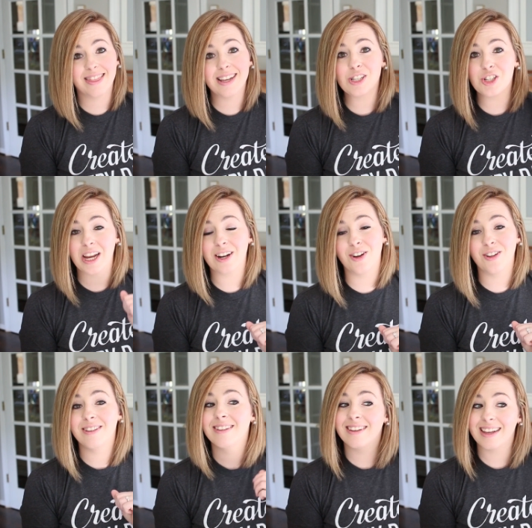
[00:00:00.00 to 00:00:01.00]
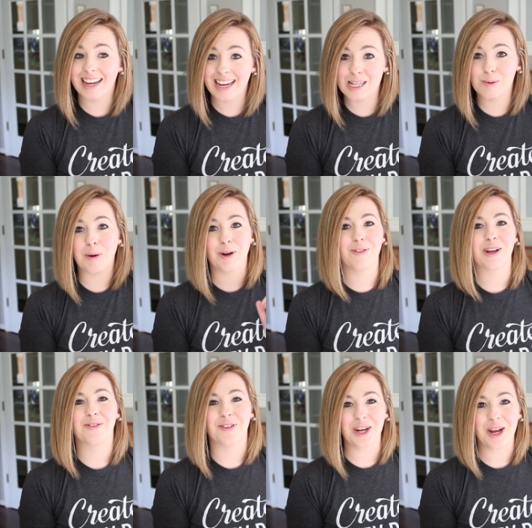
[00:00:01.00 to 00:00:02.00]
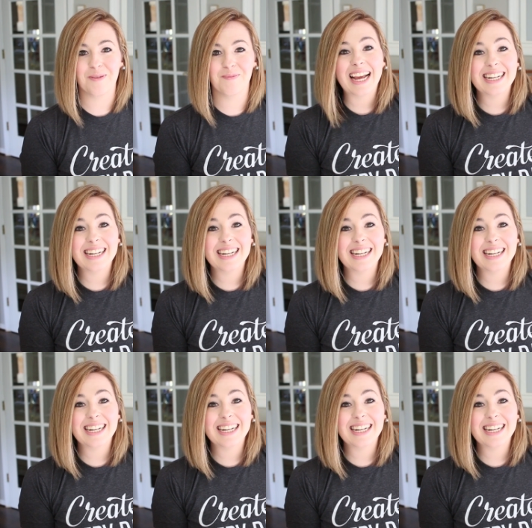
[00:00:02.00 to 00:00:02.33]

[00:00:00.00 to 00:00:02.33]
this channel is perfect for you.